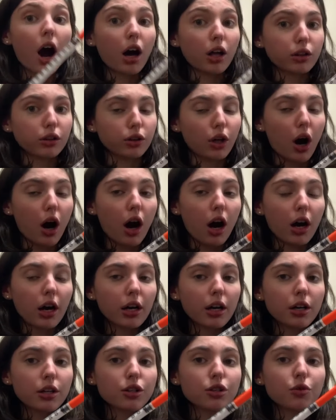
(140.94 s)
a
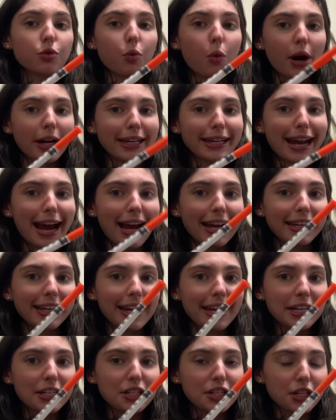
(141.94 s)
long 29
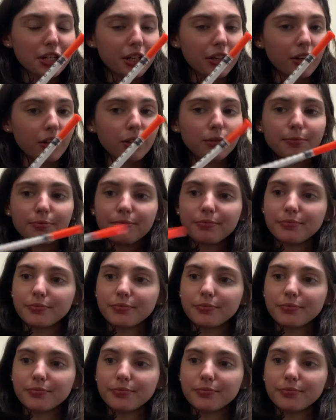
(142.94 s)
gauge needle,